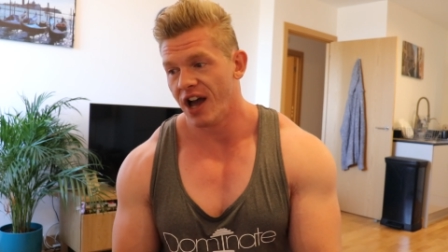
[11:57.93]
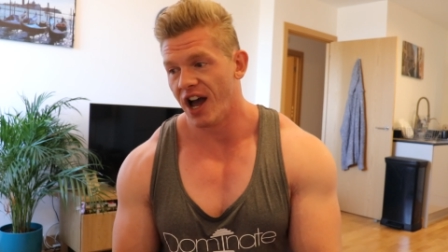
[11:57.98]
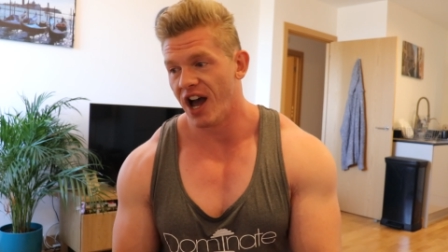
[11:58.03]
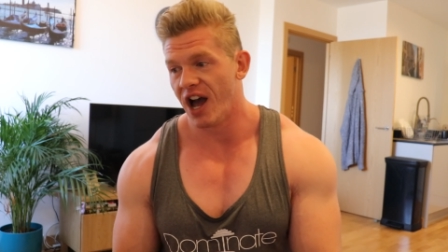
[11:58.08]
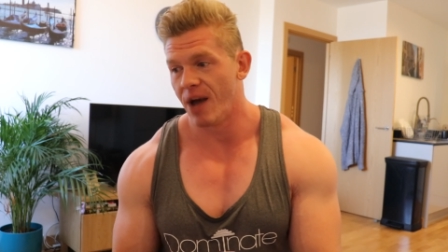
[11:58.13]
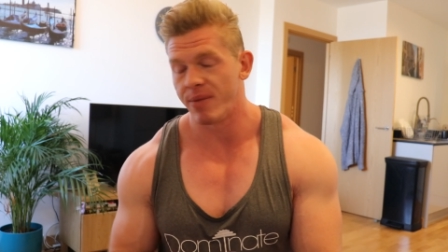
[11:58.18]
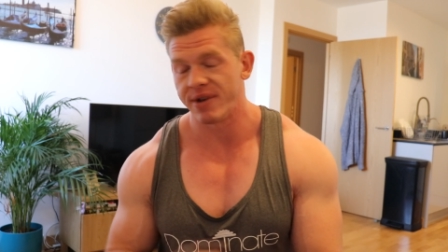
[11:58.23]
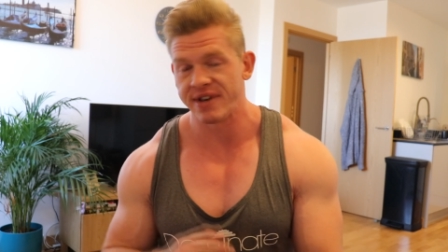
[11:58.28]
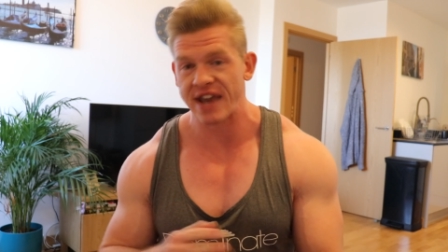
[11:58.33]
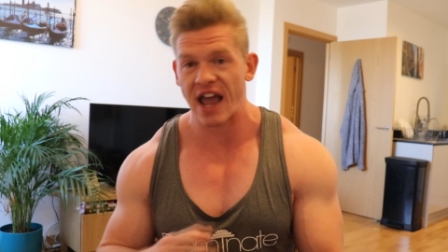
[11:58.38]

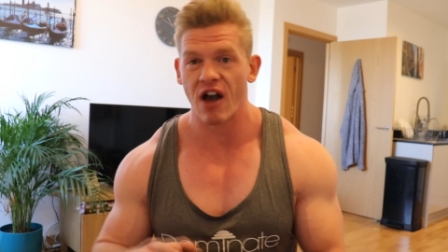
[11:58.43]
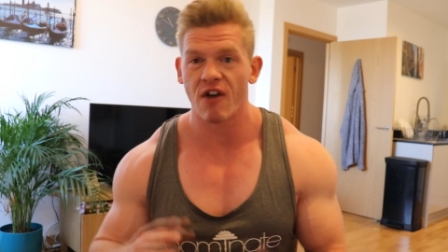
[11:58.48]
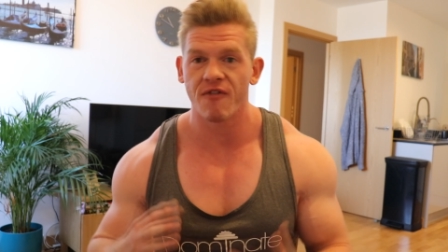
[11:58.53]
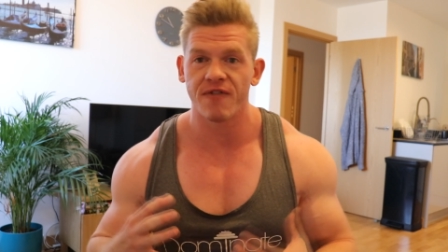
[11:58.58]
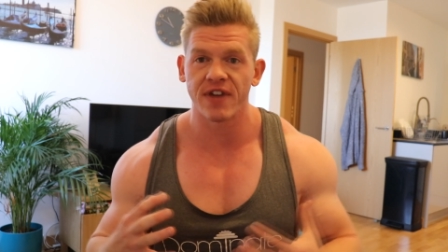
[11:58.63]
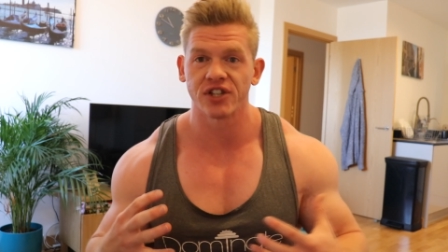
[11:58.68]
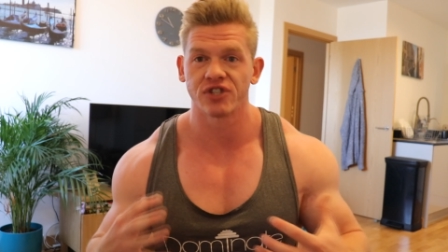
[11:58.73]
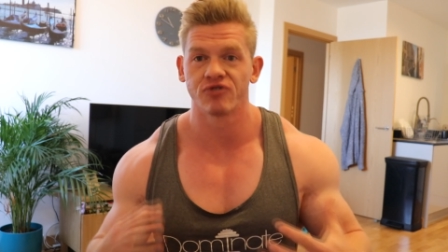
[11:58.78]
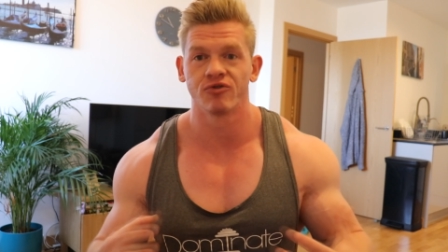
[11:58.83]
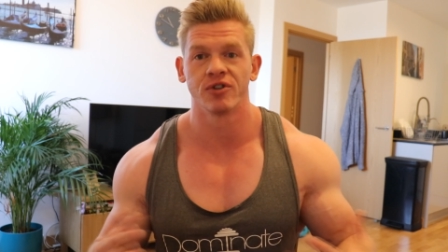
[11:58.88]
But now
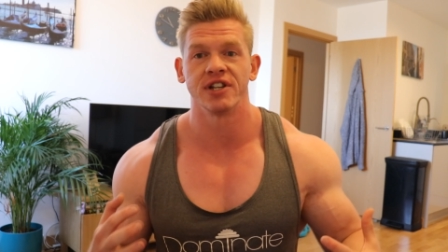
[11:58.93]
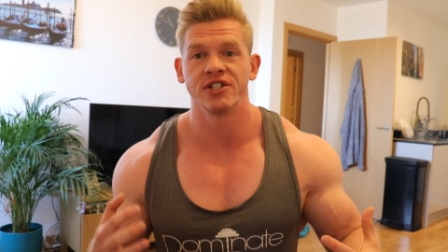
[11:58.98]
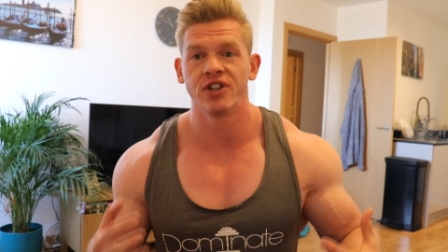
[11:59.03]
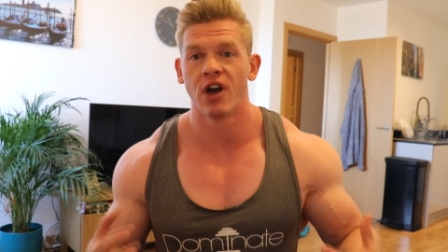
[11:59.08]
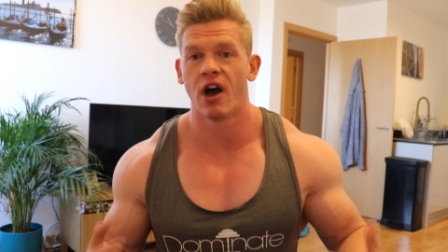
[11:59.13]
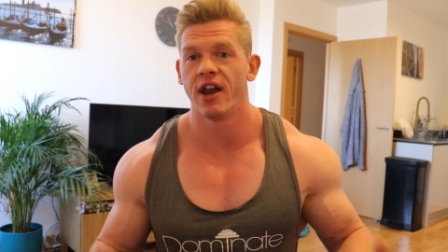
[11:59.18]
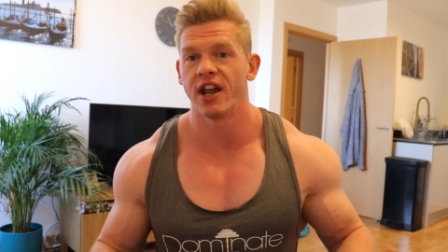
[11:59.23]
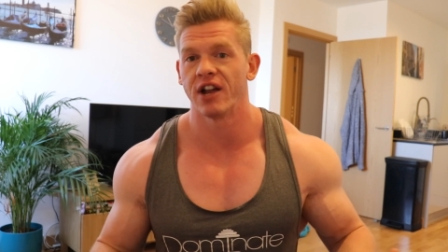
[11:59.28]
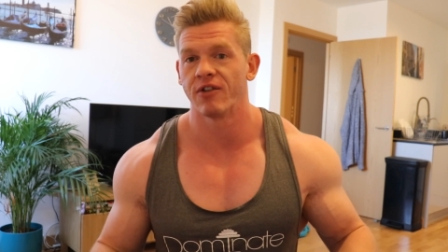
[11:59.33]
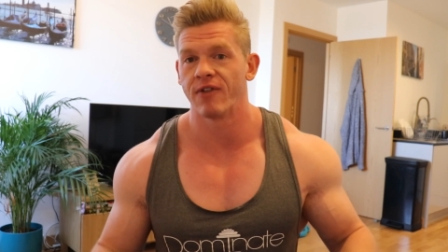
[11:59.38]
things are really
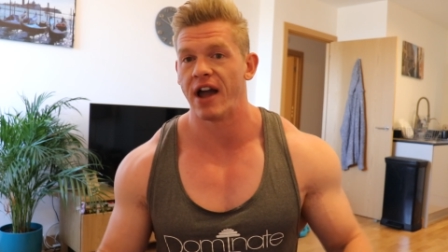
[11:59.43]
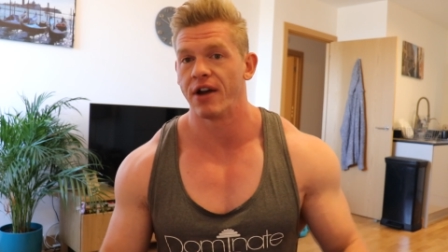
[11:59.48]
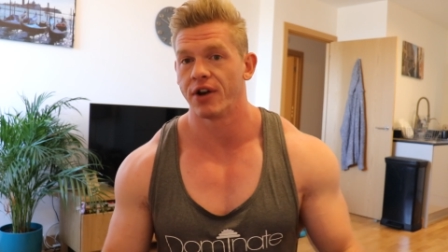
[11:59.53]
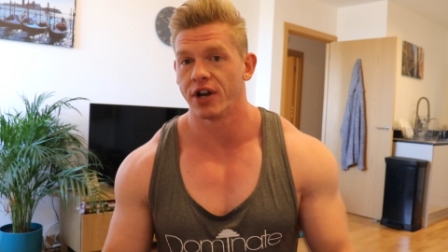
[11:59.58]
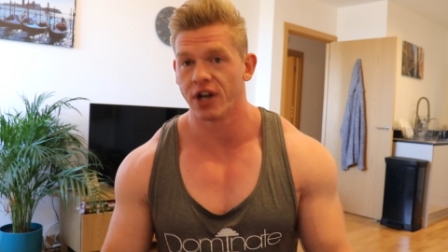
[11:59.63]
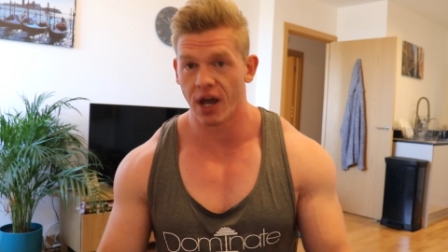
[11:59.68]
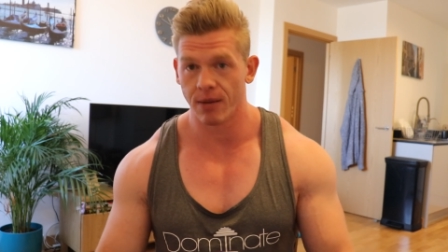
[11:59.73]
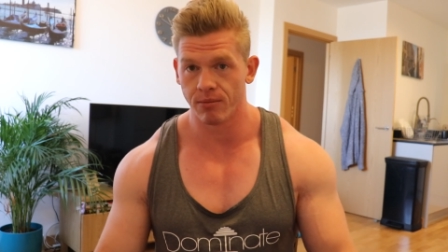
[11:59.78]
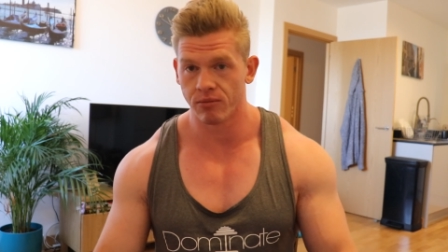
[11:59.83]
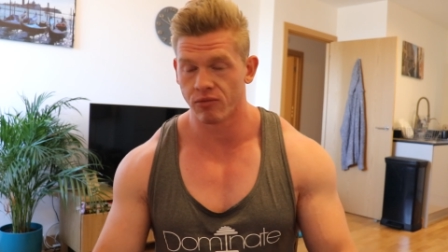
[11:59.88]
turning around,
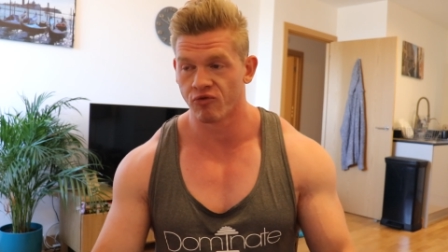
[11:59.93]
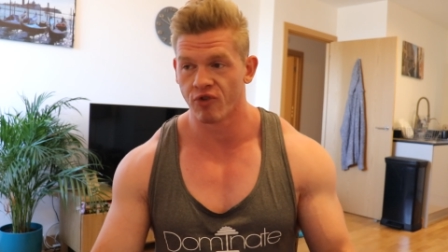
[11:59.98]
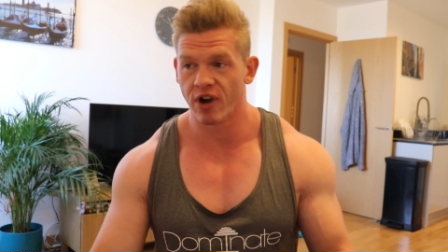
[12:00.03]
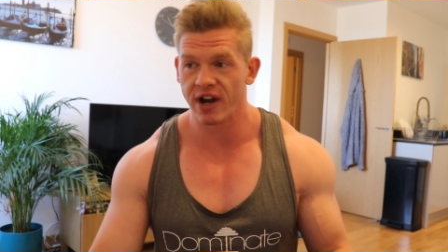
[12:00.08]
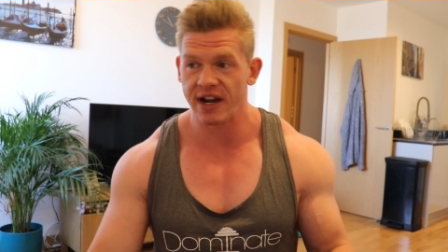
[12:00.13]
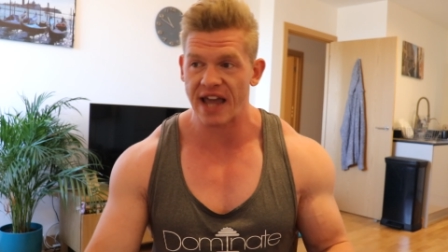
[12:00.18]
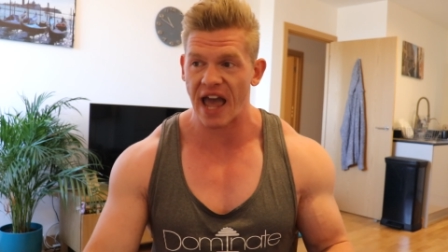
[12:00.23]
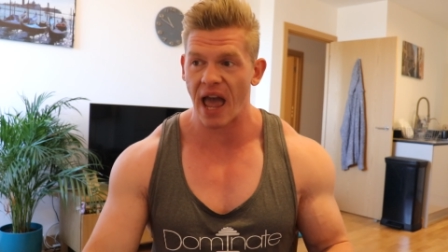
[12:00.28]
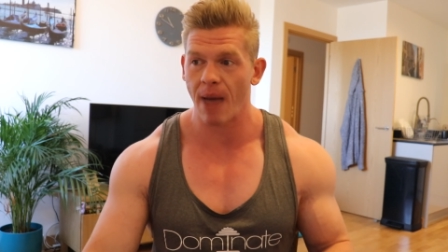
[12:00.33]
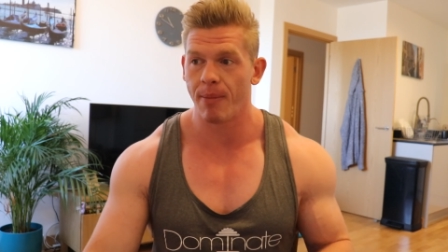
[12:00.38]
and I'm
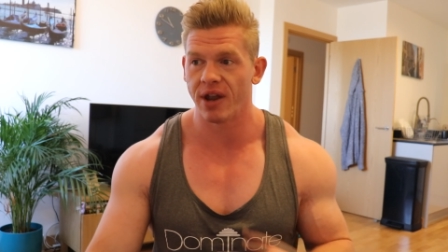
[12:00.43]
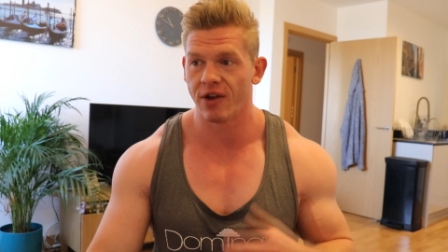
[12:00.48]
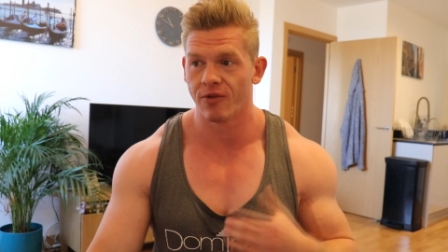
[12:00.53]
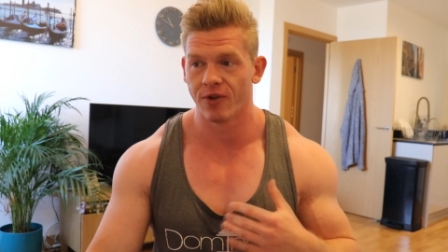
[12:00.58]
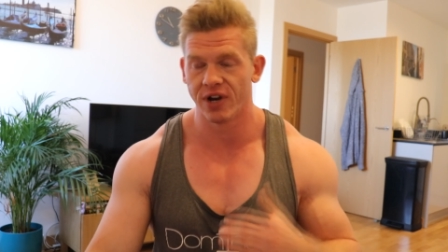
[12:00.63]
really happy,